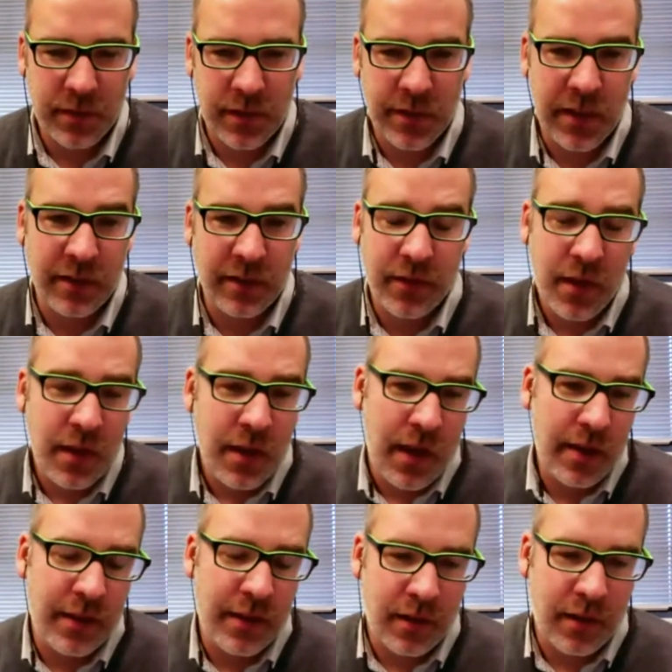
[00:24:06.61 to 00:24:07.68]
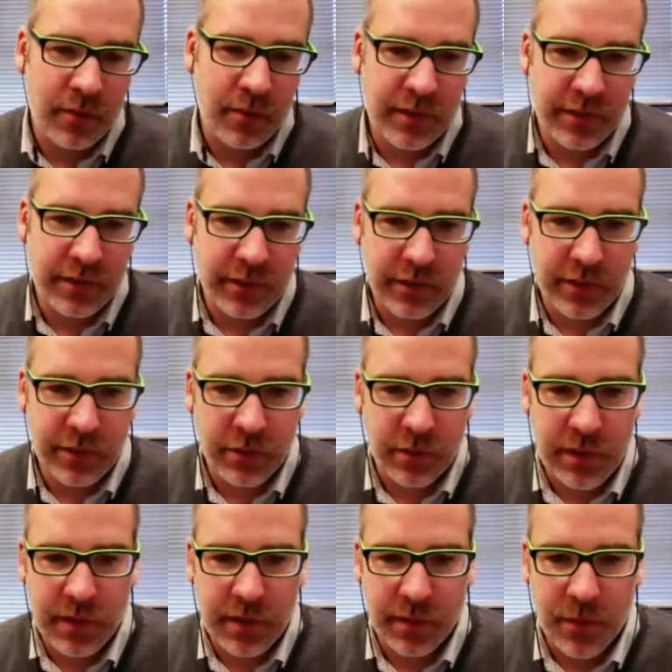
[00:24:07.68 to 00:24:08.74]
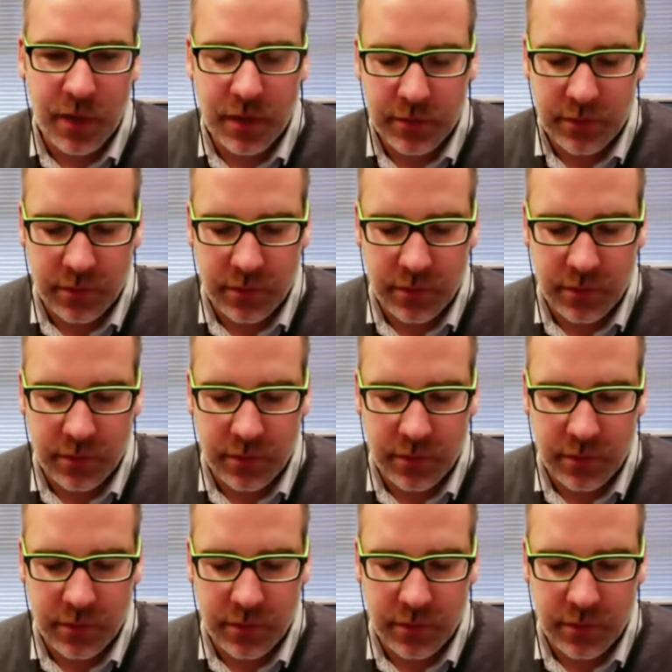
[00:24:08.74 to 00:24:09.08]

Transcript: And then obviously you still need to show income, right?